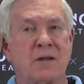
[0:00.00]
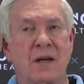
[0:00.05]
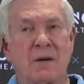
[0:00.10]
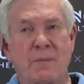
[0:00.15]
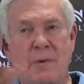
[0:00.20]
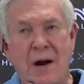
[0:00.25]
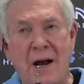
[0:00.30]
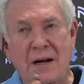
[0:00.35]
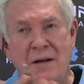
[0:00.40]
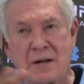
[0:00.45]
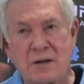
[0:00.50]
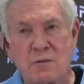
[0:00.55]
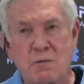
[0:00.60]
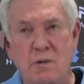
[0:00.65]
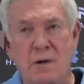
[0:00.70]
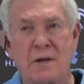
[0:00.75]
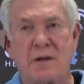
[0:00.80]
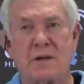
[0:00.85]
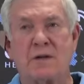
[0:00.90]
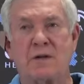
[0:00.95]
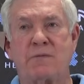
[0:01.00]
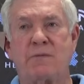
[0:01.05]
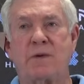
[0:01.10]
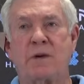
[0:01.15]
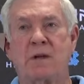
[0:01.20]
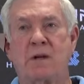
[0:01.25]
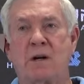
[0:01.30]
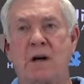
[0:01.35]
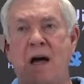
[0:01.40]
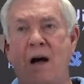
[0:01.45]
They'd practice with us
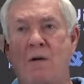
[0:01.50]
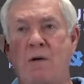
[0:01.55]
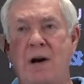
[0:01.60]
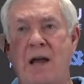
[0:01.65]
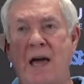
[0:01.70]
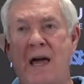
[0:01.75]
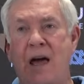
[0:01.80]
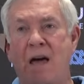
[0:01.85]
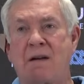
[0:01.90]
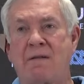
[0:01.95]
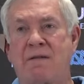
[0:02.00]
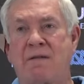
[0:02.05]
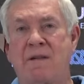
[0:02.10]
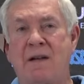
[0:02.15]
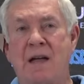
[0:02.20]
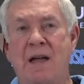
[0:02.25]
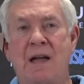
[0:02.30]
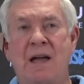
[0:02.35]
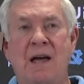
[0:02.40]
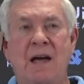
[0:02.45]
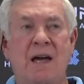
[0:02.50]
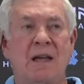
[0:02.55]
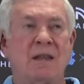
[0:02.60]
for the hour and a half,